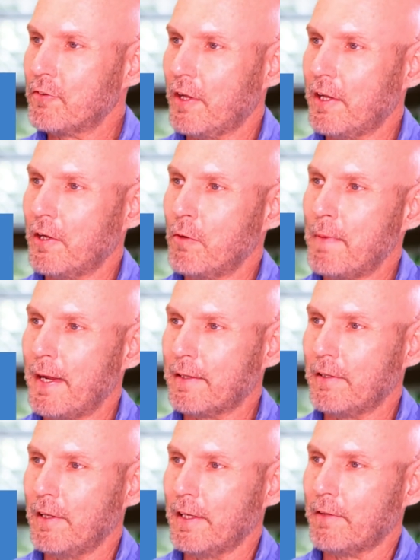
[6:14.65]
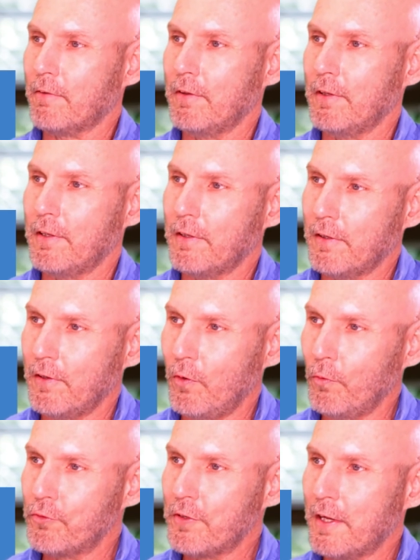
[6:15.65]
they're going to go back to like the
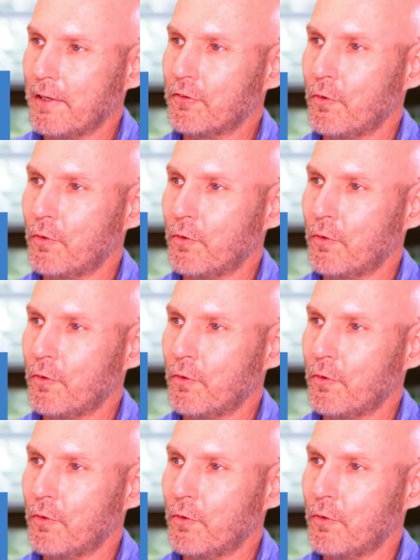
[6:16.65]
old settings,